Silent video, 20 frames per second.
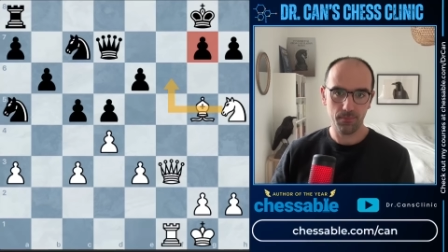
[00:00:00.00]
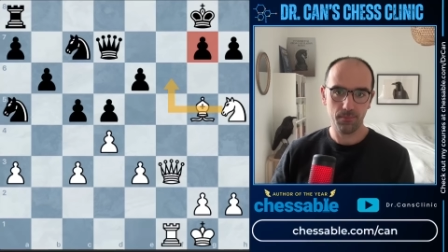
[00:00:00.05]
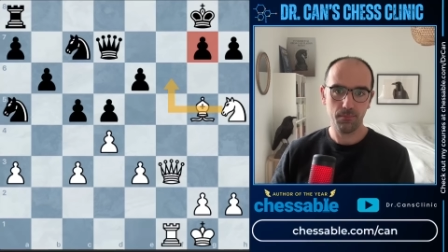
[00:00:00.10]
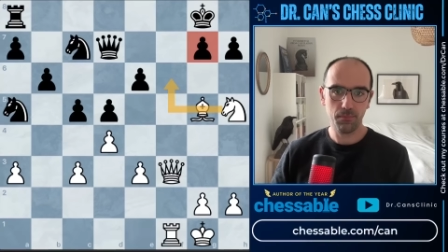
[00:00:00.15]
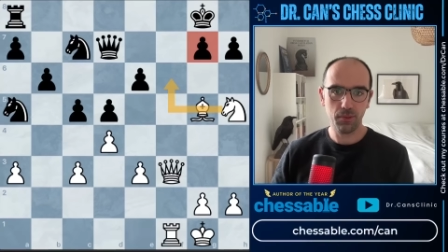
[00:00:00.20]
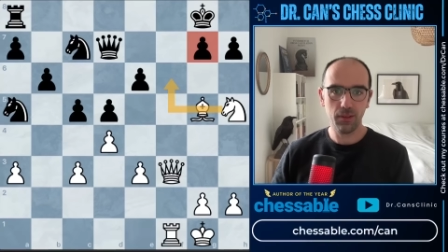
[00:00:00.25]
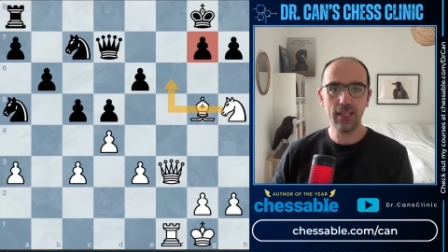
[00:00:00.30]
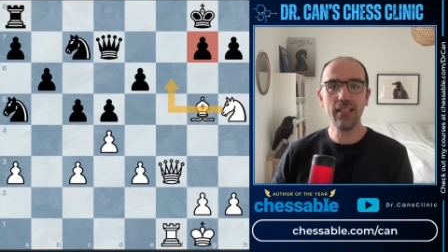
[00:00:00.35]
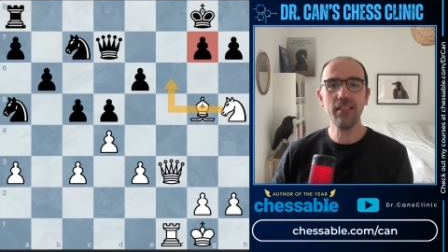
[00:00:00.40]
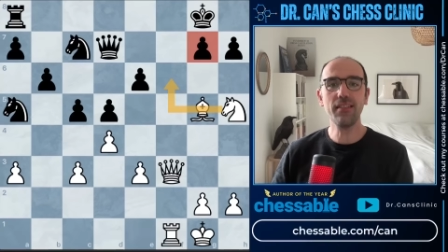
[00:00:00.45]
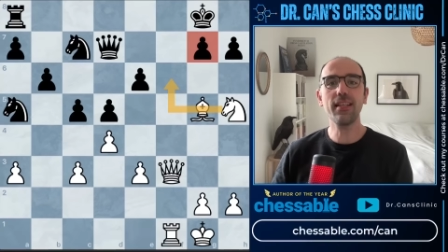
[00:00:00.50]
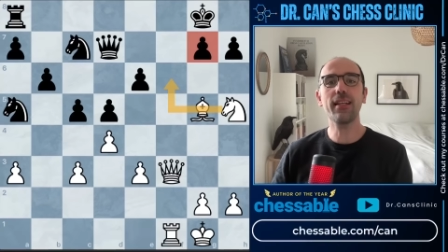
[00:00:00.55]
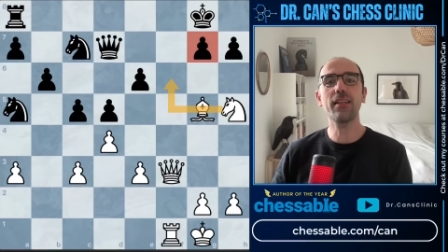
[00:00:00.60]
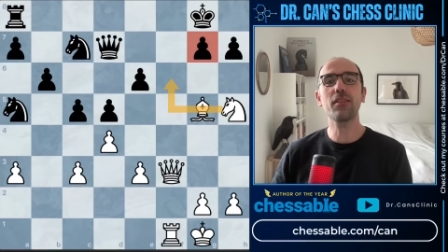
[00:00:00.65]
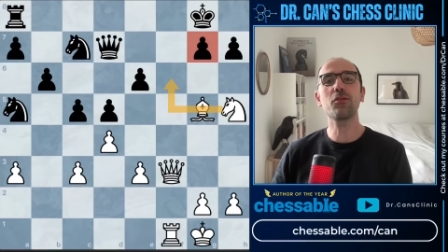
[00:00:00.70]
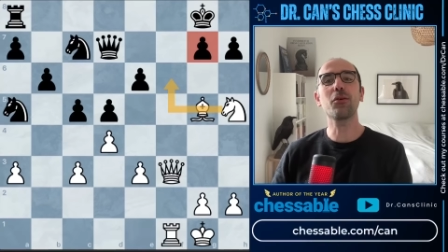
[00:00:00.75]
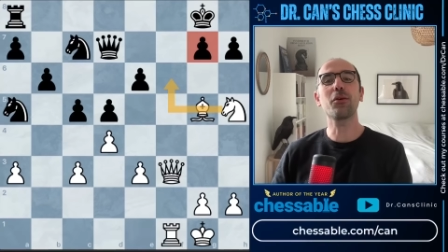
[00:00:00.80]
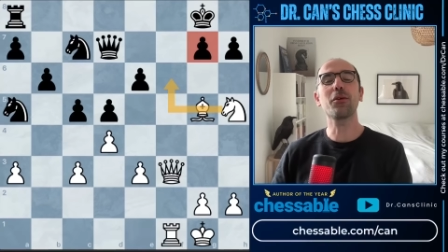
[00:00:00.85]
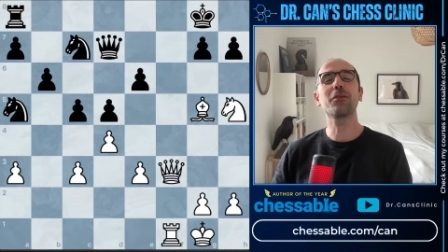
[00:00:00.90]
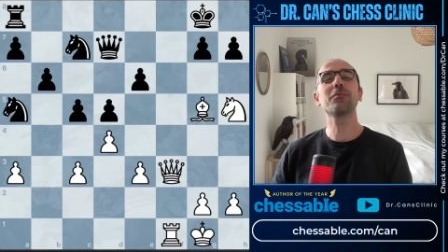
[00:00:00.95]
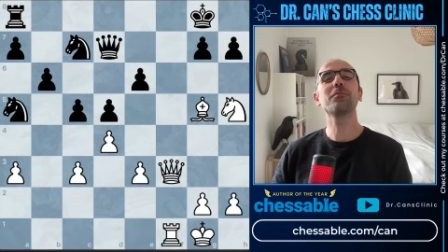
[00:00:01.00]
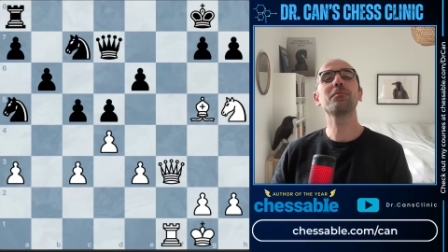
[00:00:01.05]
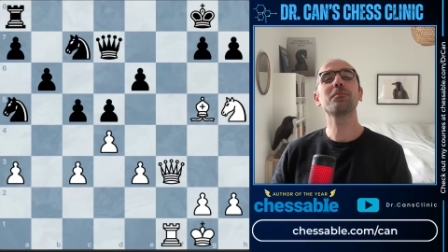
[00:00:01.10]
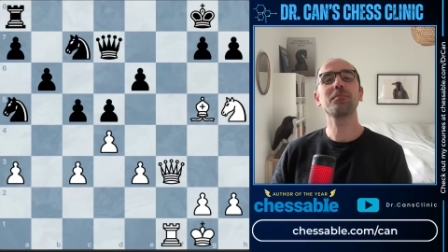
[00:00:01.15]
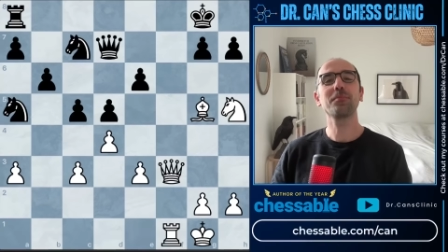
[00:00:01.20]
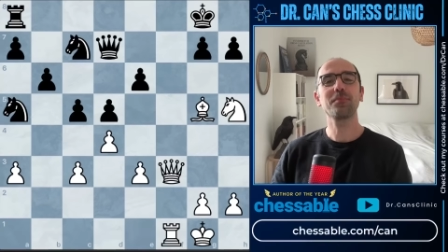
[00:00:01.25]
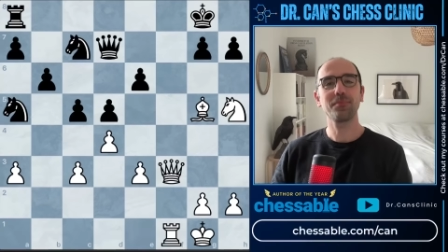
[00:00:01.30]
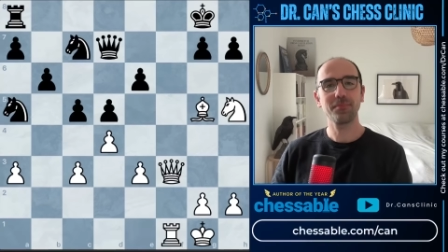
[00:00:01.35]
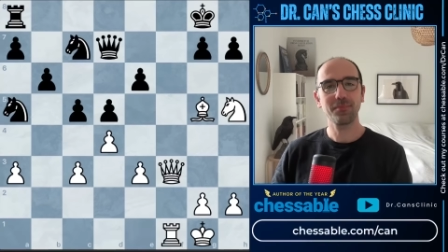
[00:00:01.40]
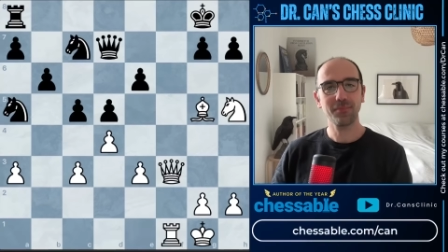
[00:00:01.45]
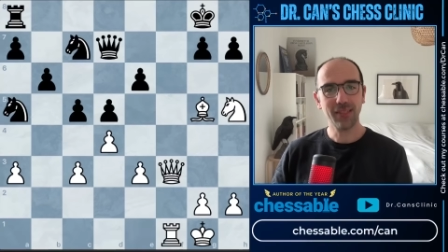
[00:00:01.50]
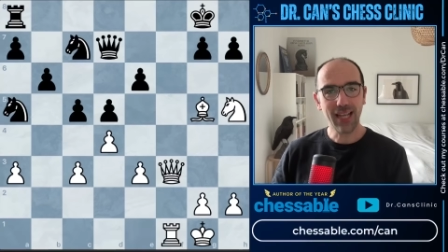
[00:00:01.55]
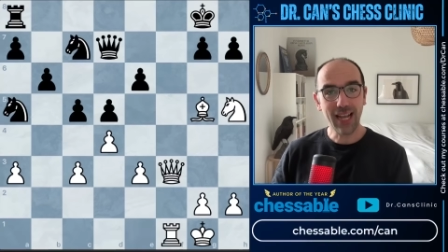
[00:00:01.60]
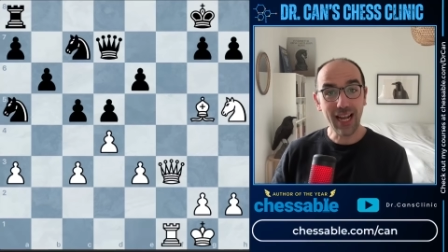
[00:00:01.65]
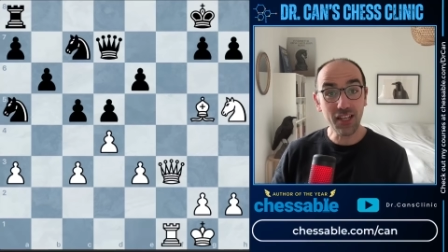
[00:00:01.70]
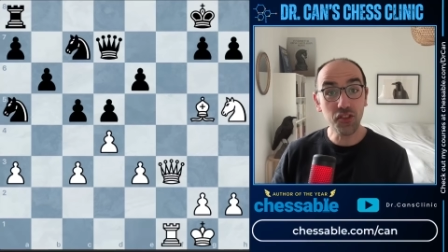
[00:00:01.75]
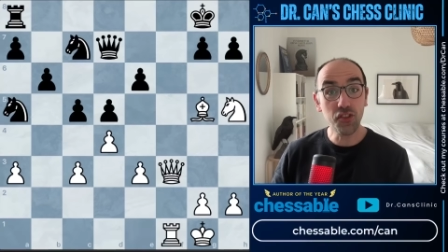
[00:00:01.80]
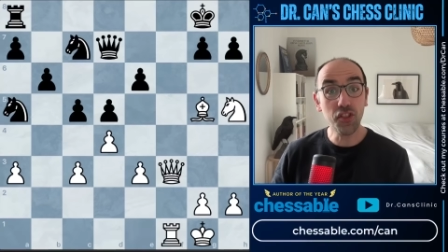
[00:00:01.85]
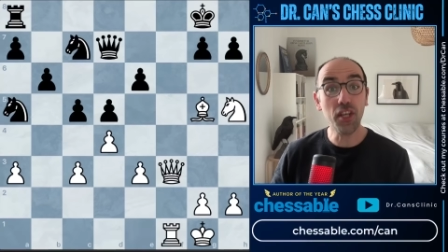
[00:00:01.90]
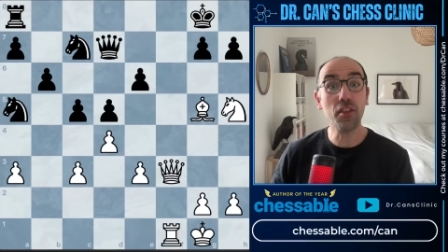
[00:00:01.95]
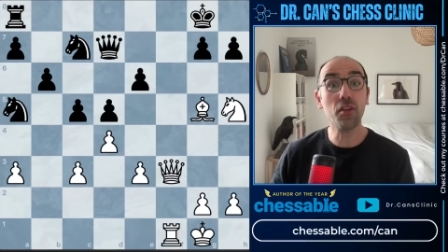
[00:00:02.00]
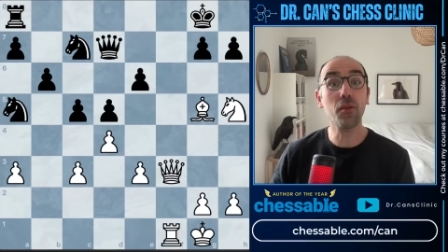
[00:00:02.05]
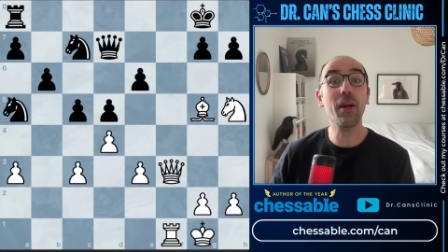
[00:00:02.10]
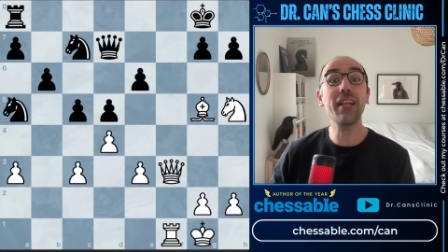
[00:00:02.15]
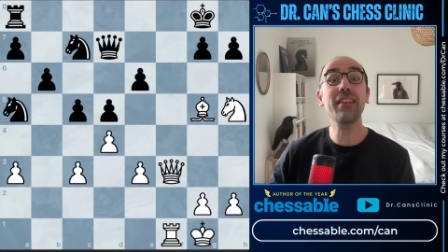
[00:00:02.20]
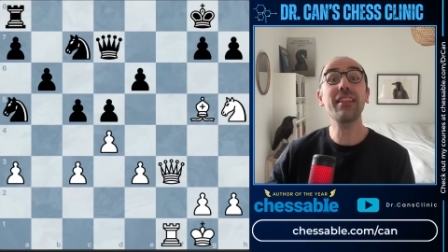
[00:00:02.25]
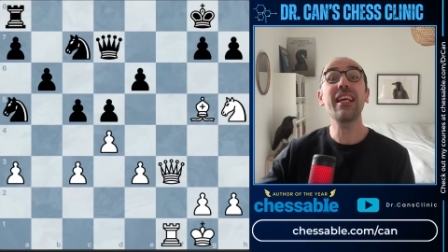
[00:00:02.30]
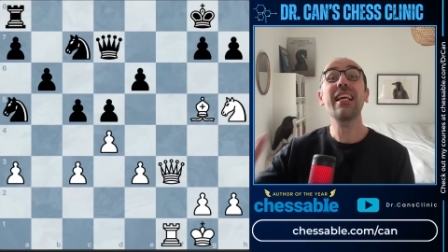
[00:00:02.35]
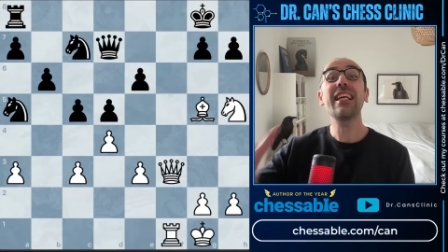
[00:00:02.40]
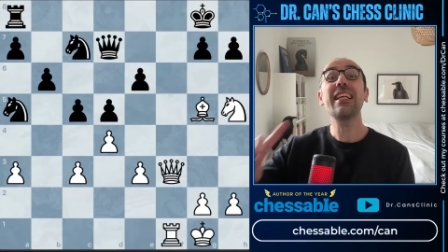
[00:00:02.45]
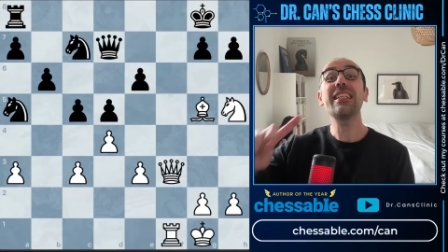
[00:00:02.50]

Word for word: Please take a stock and generate